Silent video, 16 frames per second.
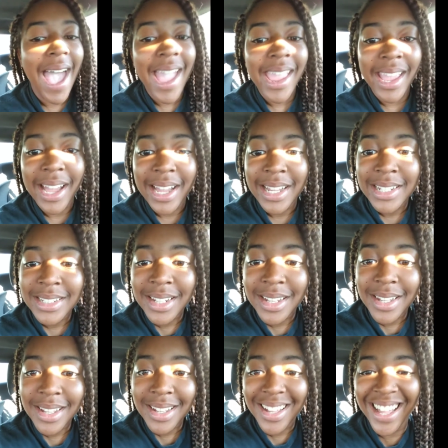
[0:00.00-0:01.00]
I
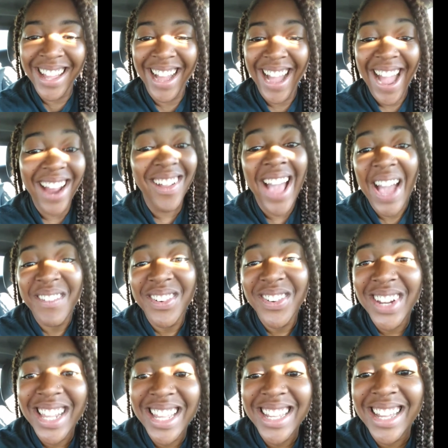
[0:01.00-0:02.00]
don't have a
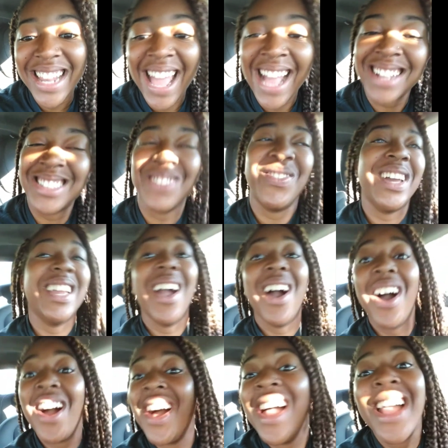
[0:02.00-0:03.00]
really good accent, but
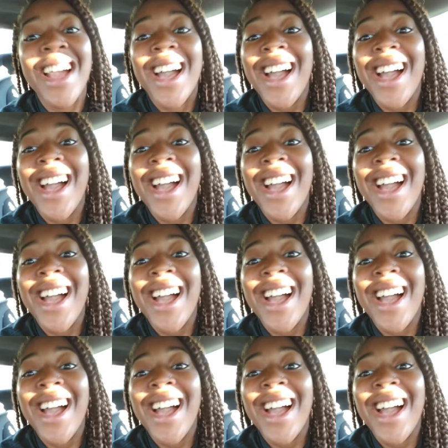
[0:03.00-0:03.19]
y'all,